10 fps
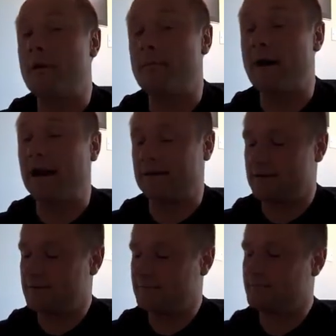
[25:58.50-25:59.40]
a
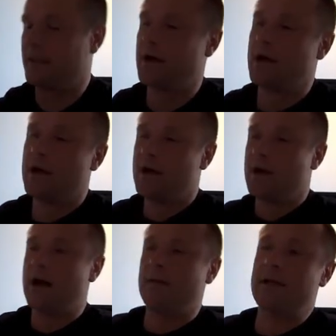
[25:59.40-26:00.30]
balance.
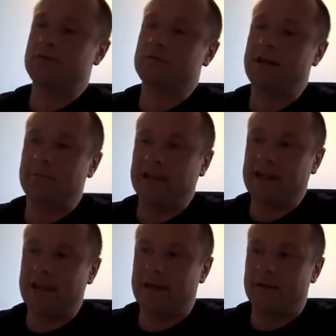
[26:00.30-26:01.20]
And that's what's happening
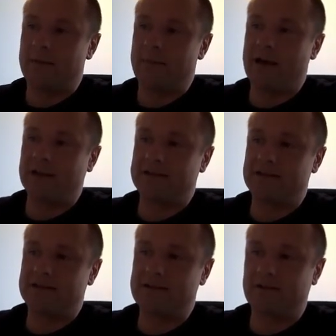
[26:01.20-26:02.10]
here. The balance
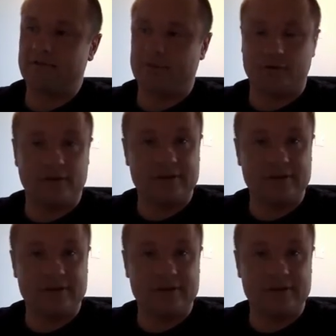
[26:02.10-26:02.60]
is different on the